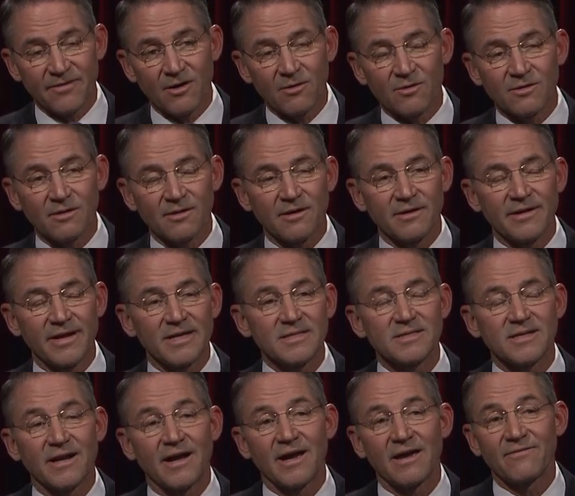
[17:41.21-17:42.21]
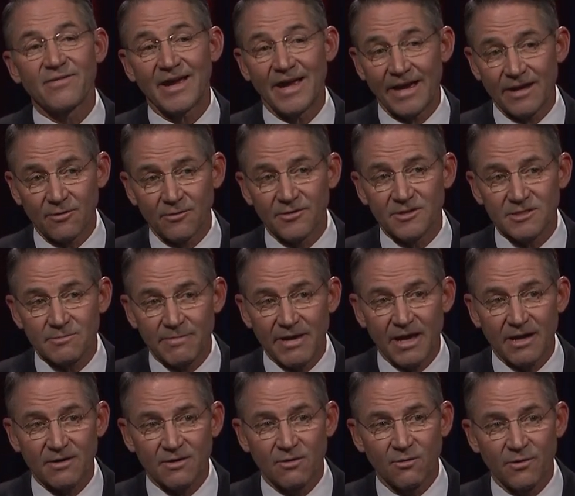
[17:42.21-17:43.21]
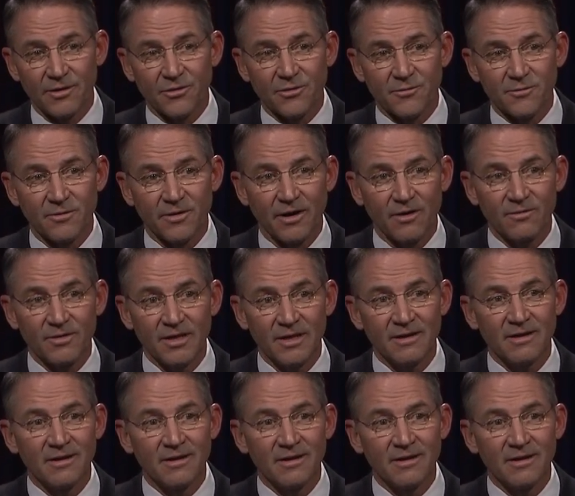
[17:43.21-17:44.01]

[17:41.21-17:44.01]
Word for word: how Claire Ness and I have handled this matter going throughout,